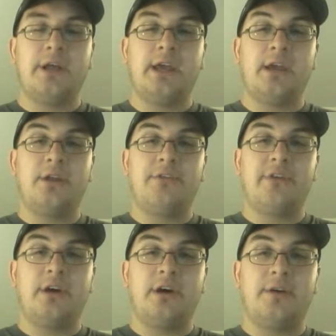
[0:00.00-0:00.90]
and
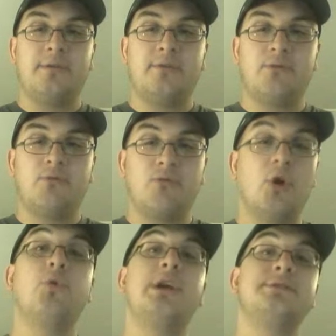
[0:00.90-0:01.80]

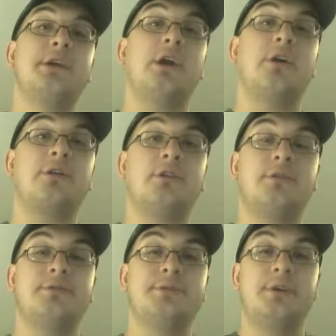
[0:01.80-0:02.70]
Rogen's
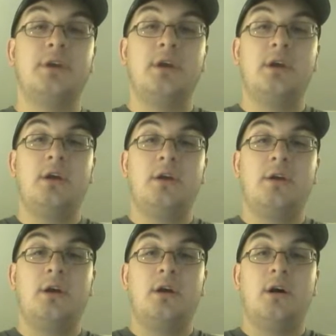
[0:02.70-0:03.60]
characters.
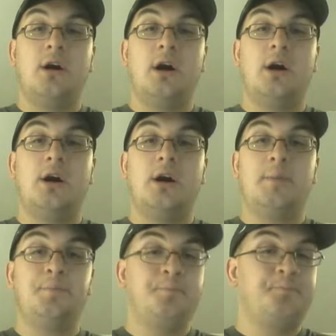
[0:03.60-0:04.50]

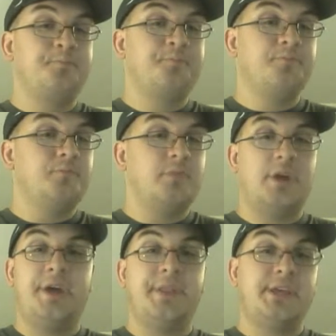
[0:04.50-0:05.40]

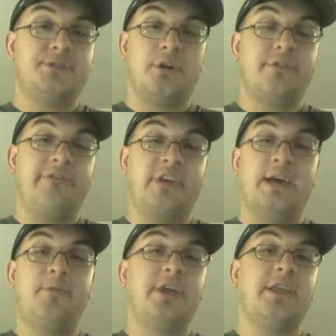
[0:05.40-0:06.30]
And they start the
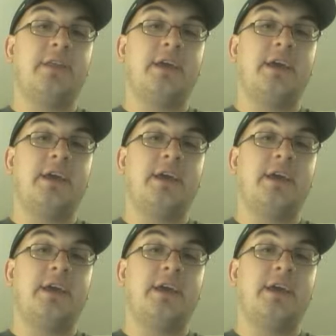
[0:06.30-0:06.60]
family.